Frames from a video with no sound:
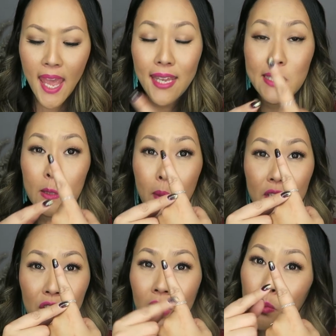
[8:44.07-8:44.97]
And
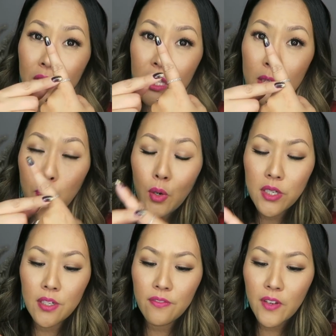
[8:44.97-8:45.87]
especially with this
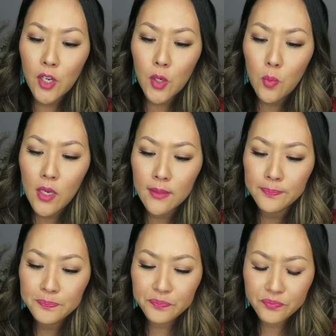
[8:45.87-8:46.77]
pointer finger one,